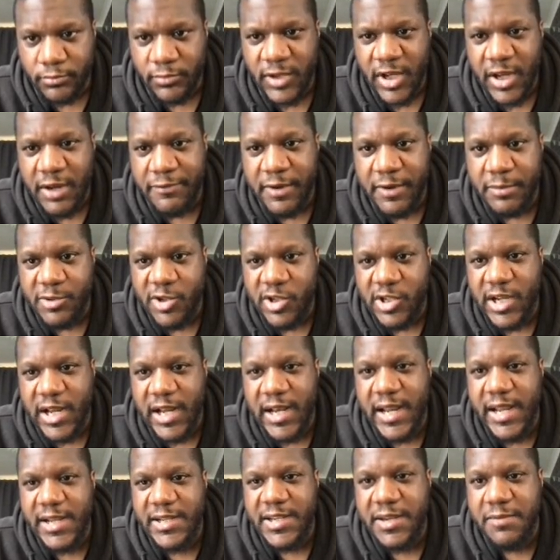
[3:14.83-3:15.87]
if I'm just
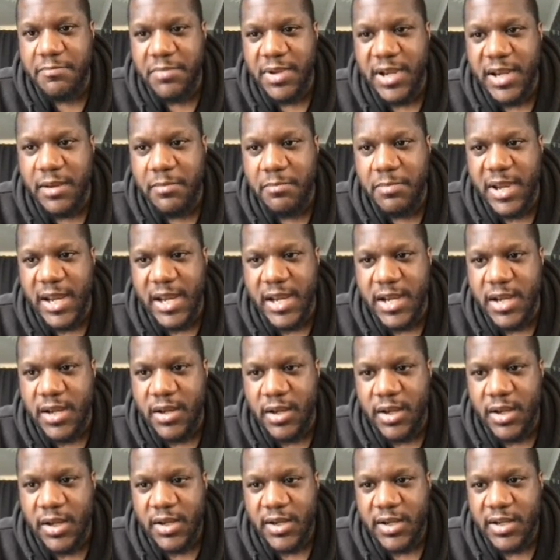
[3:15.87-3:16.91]
collecting BNB
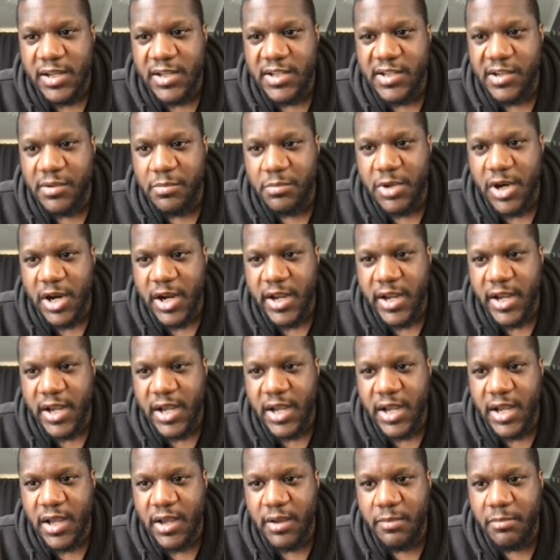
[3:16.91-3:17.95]
into my
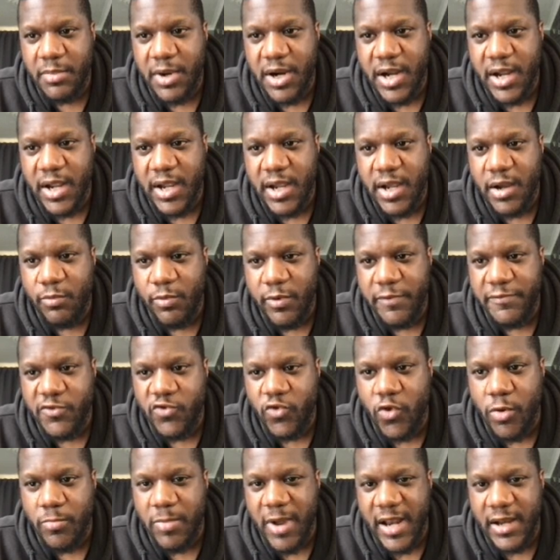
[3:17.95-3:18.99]
uh, my uh,
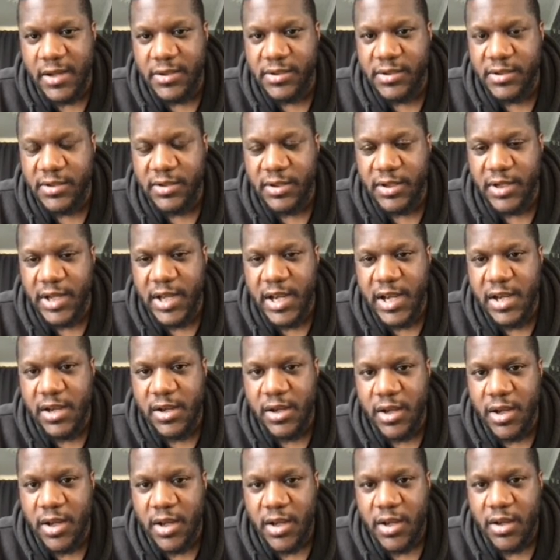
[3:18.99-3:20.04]
withdrawal balance, okay,
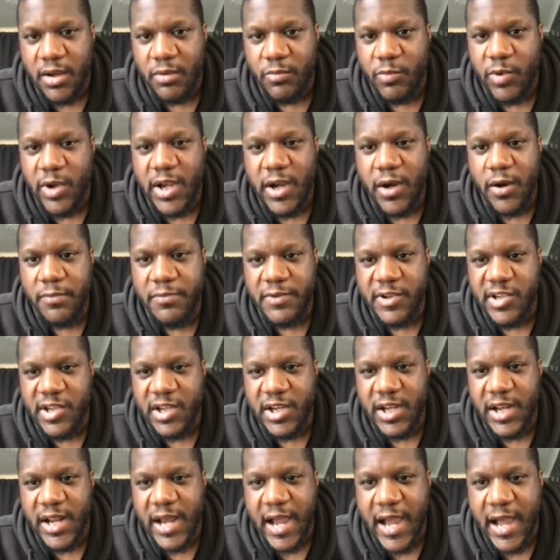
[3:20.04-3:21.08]
we're obviously
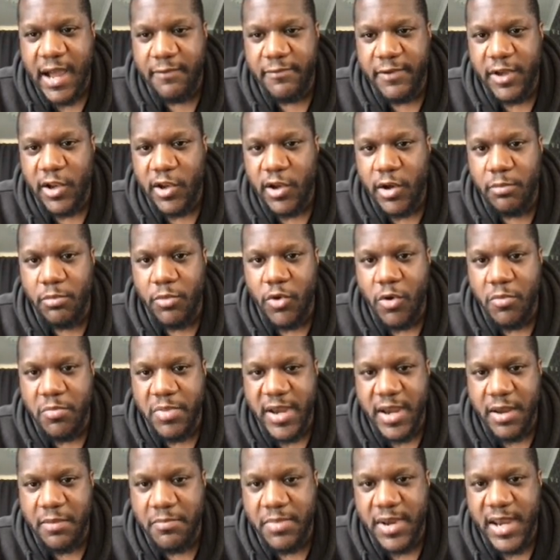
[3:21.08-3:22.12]
going to have a lot more
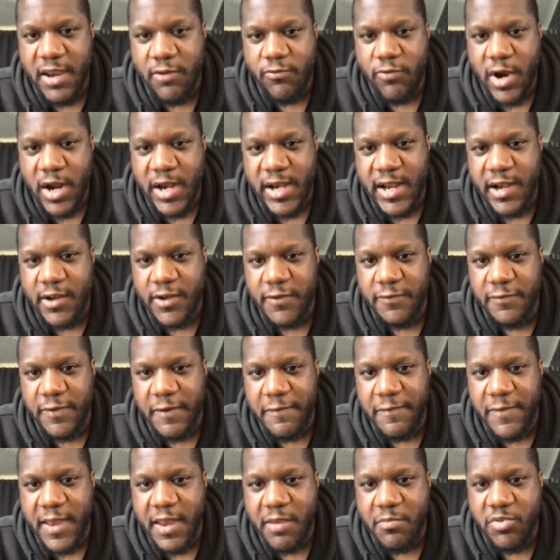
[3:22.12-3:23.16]
BNB. Right now it's
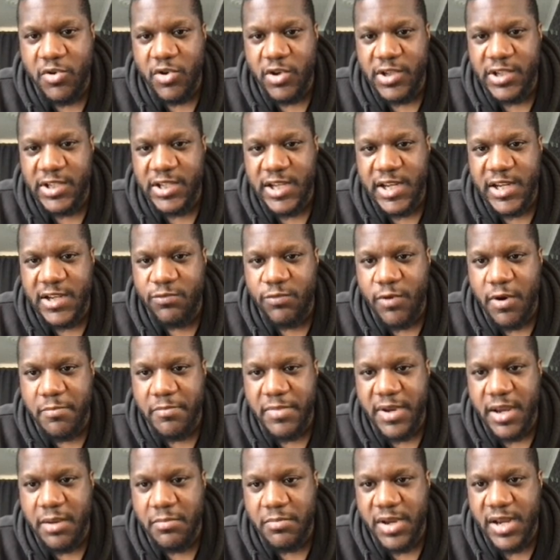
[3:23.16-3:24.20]
15.61
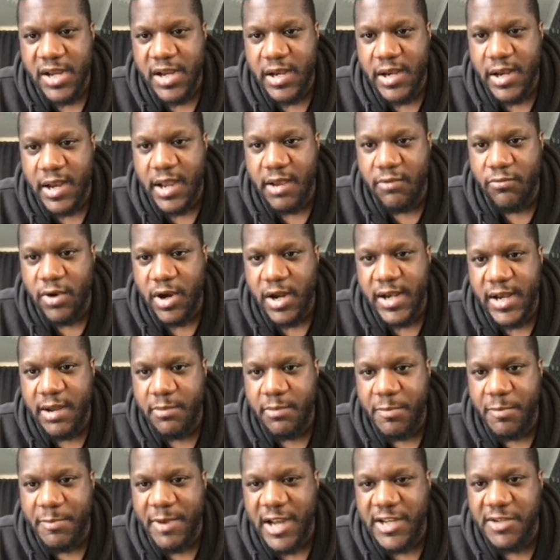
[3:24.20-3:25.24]
BNB in there. Right now
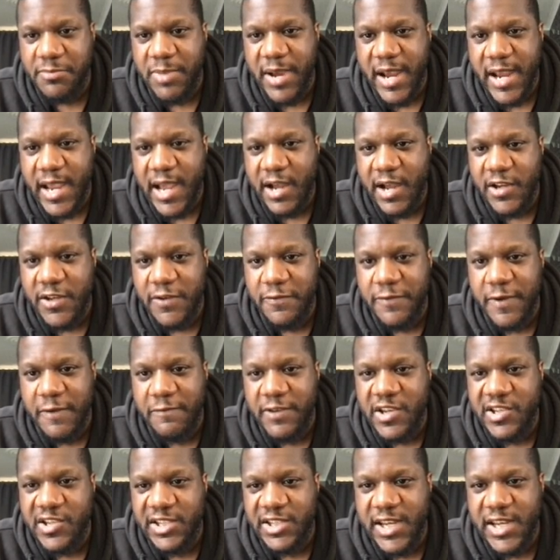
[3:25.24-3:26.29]
my max payout is
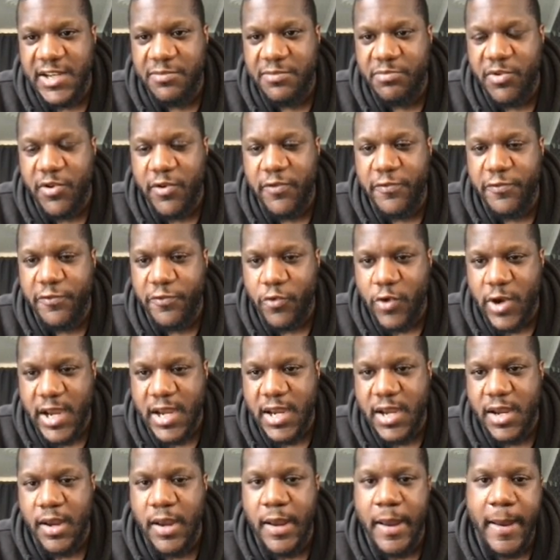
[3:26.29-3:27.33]

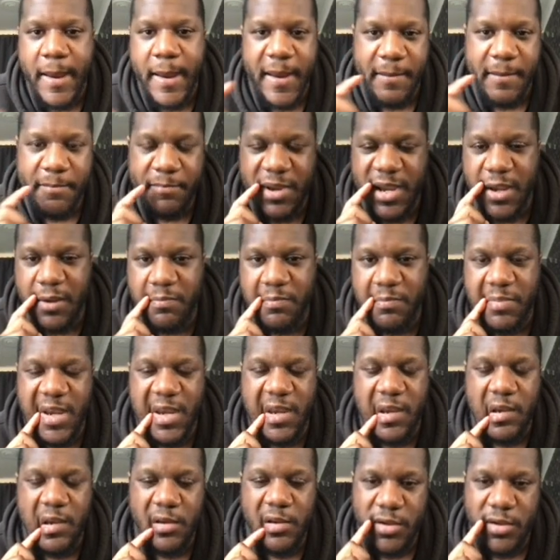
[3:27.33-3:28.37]
56.3 BNB.